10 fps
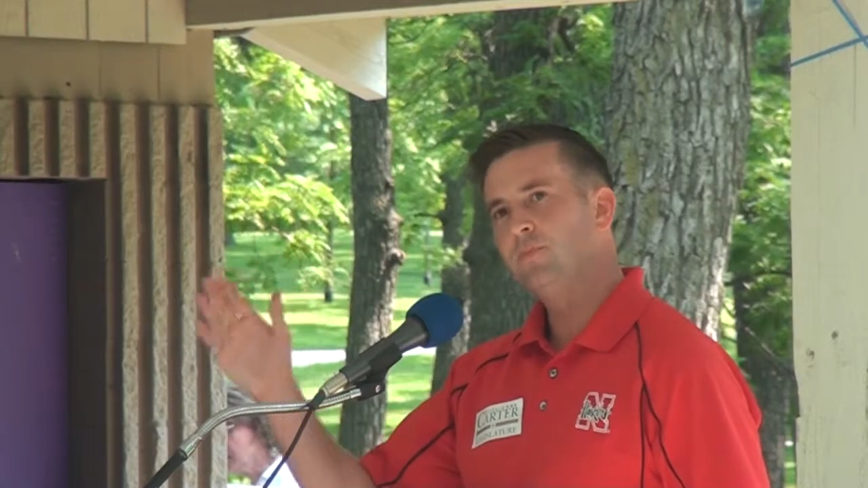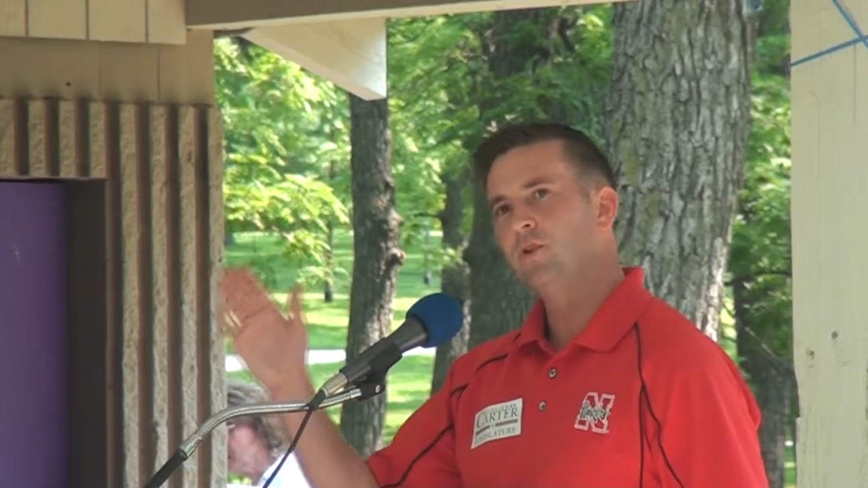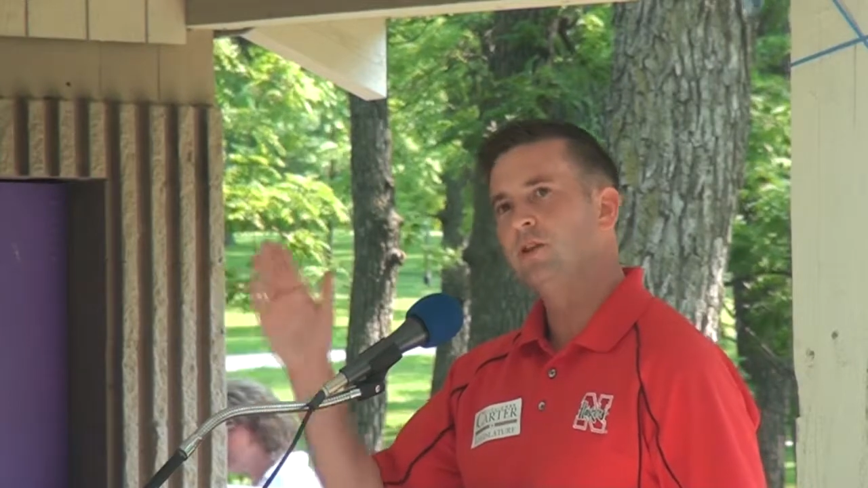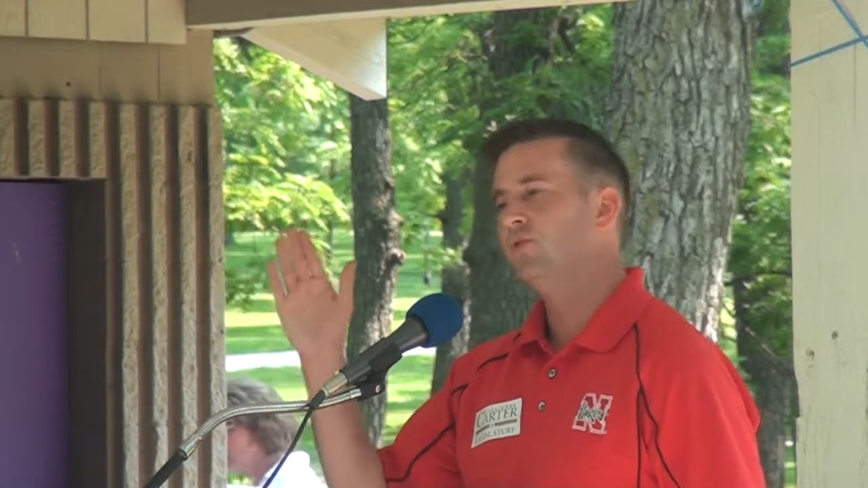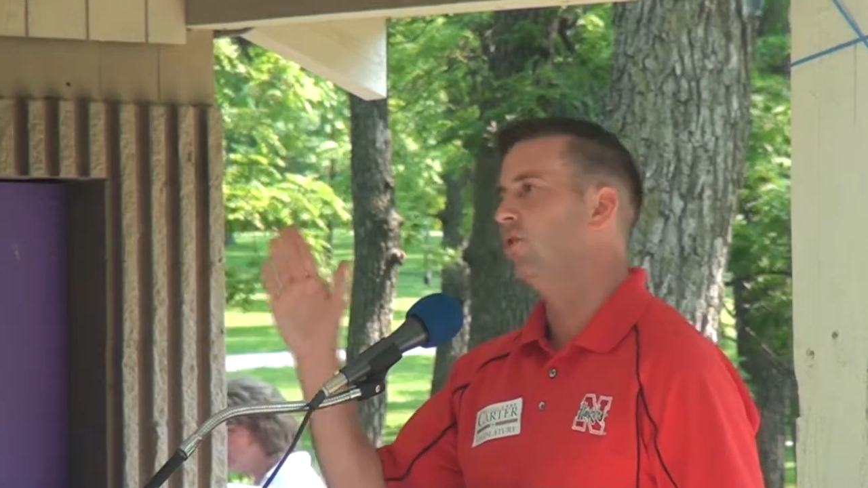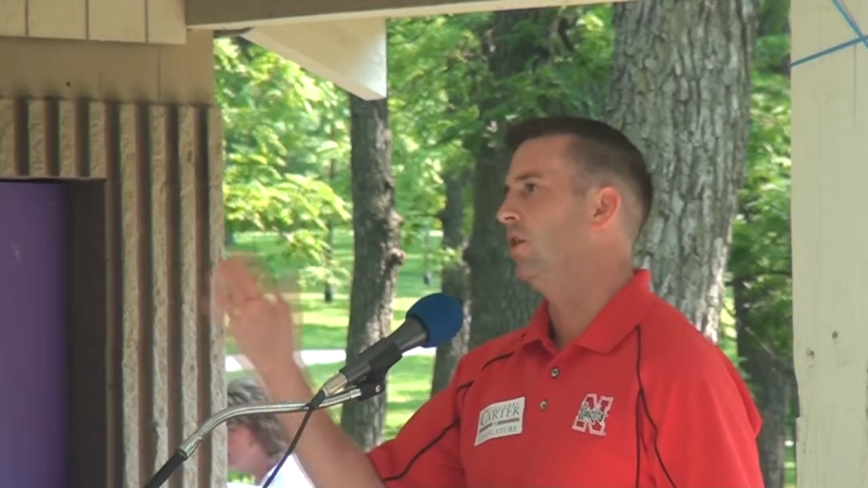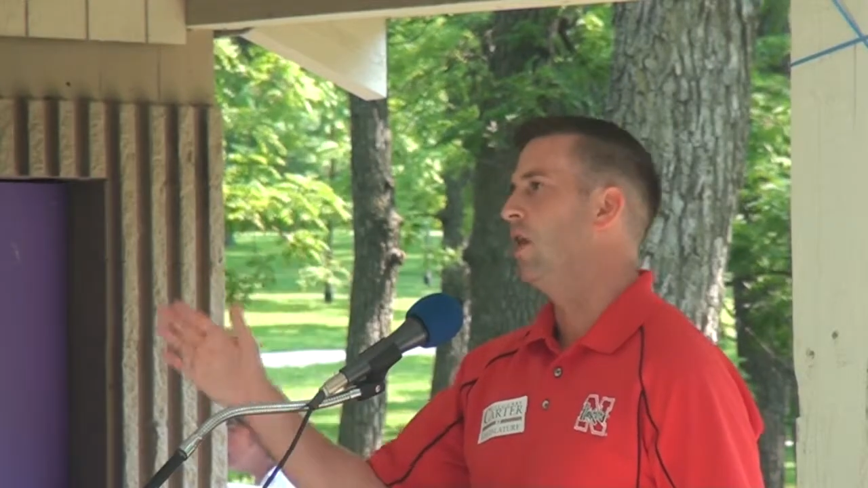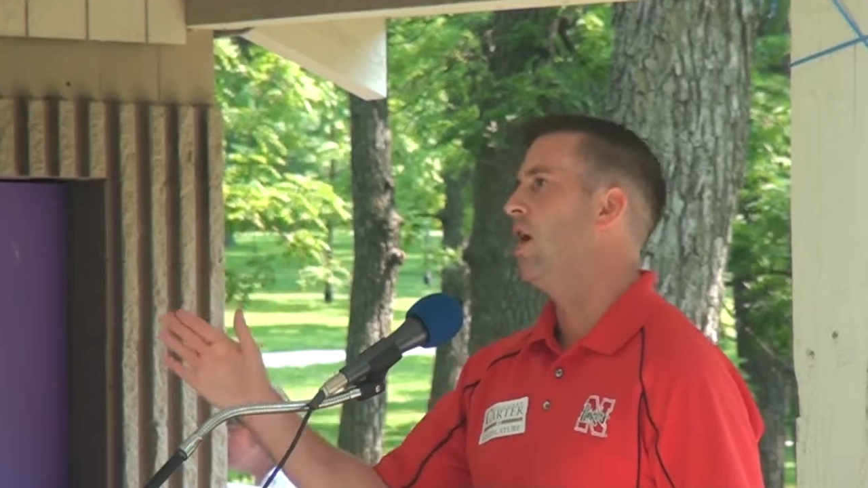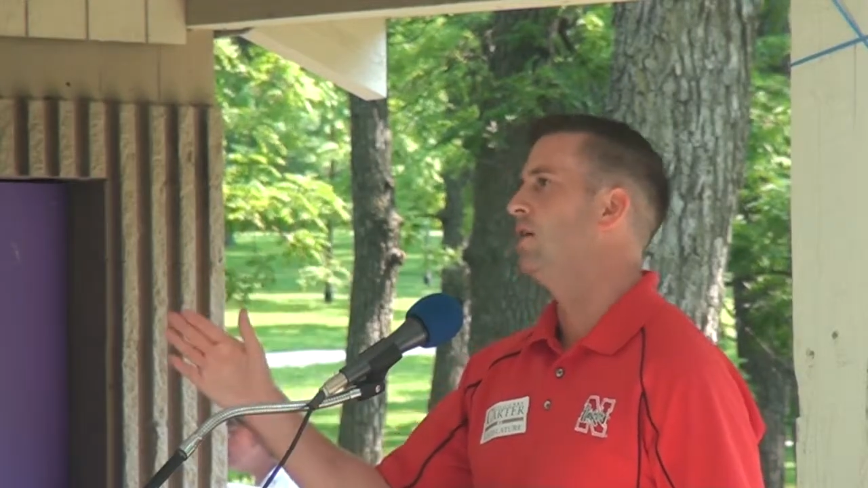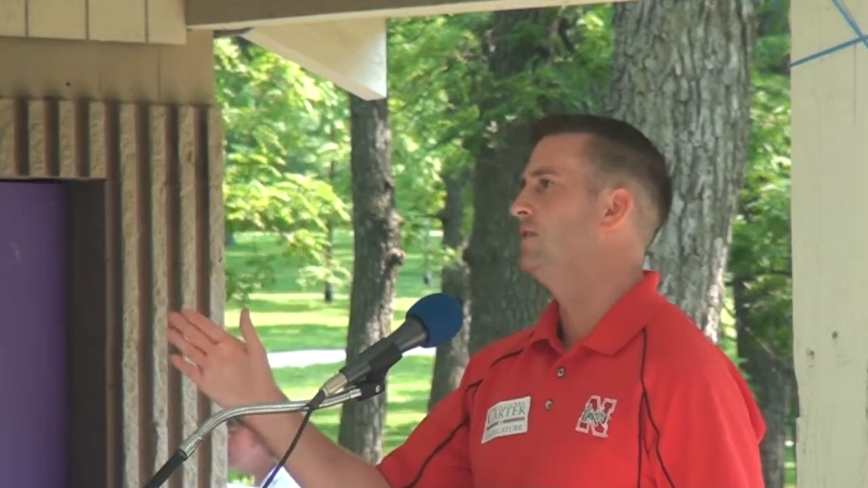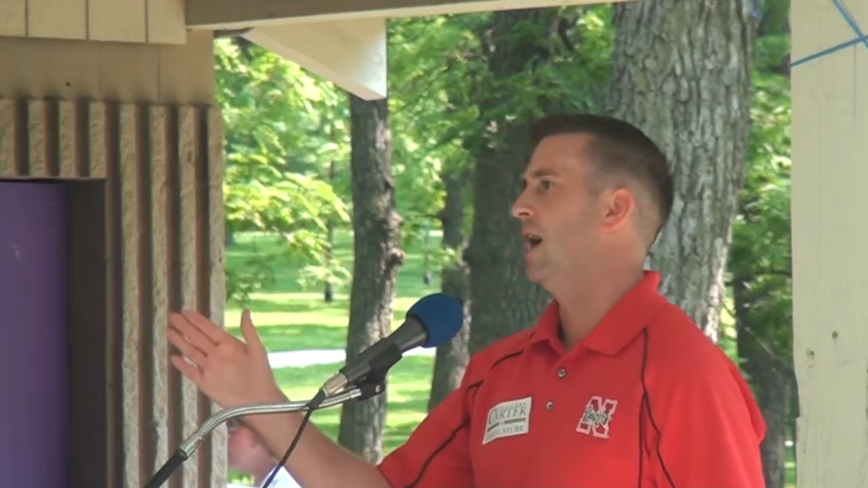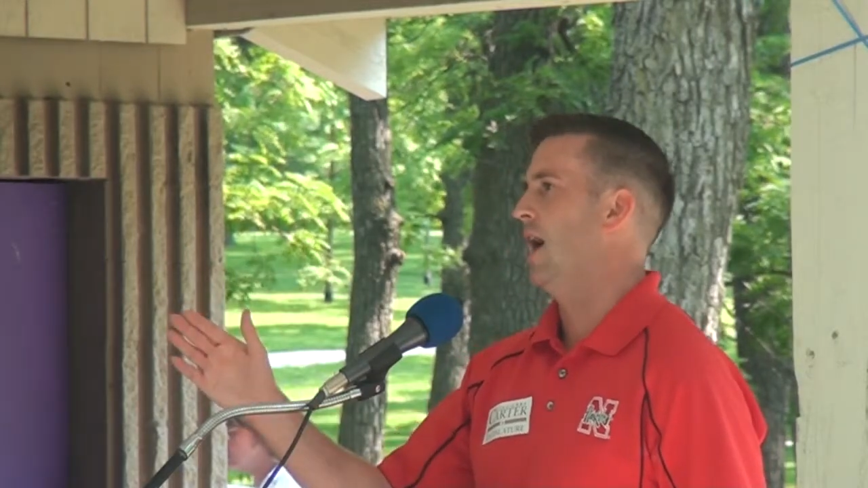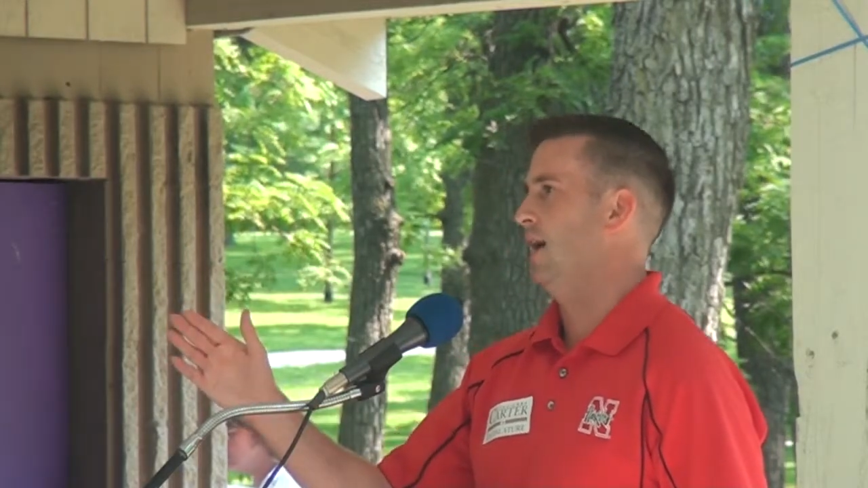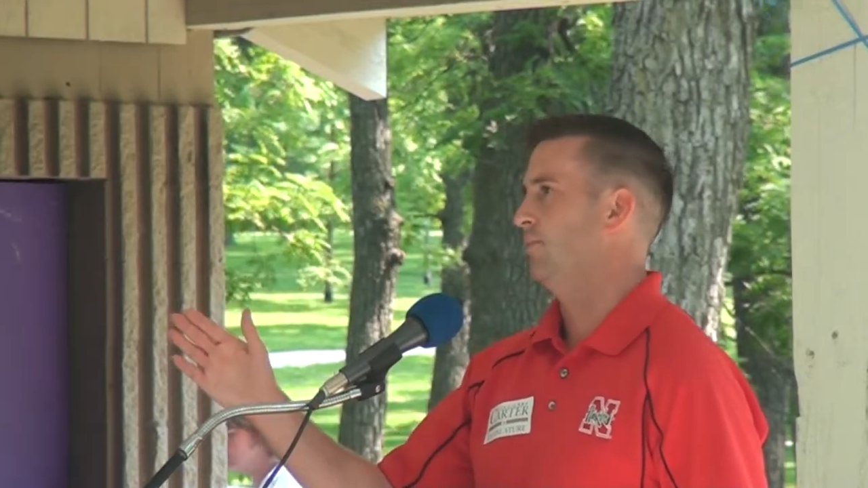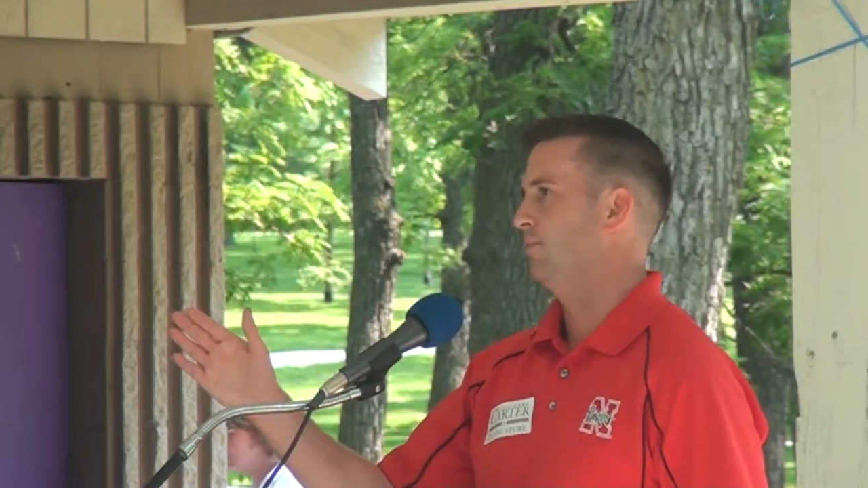up to this for a long
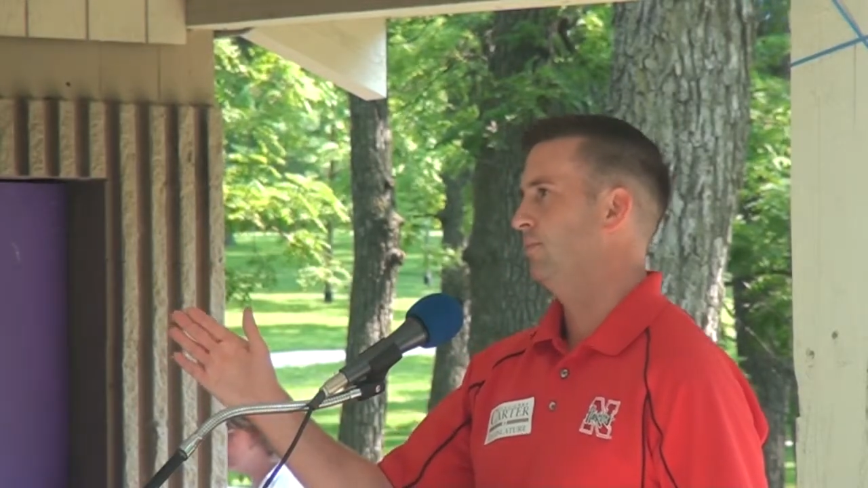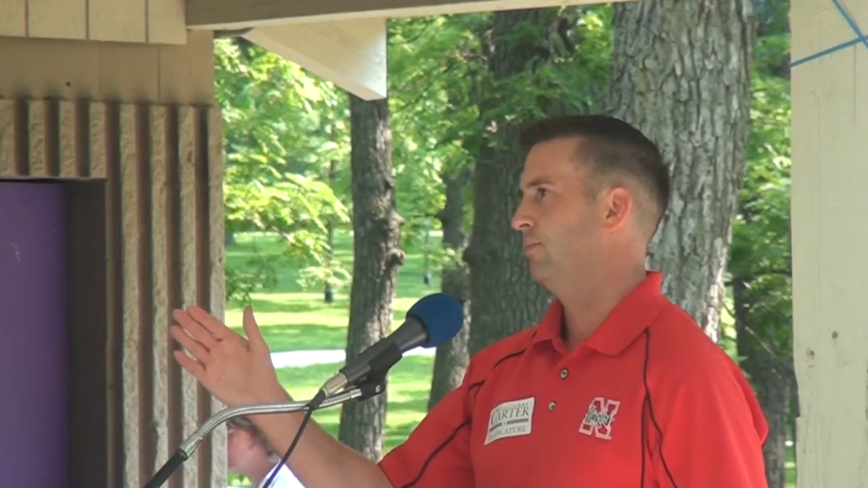time.